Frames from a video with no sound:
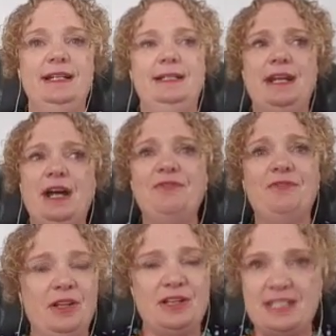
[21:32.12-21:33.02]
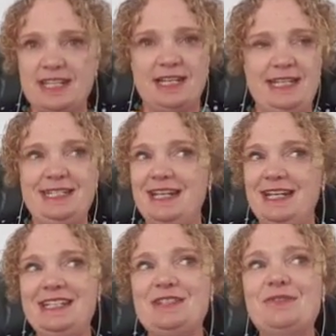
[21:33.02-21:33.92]
And I've followed it to the letter. And
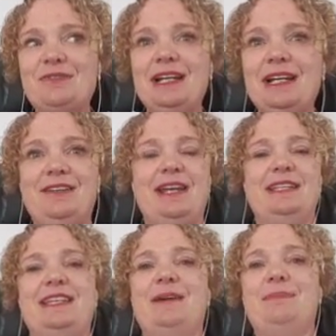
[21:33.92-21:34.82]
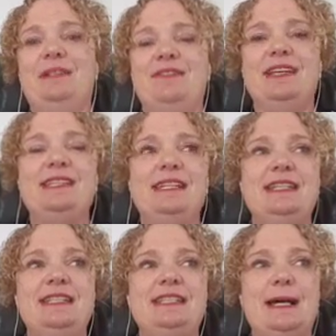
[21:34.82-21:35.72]
here's a really great example of this is,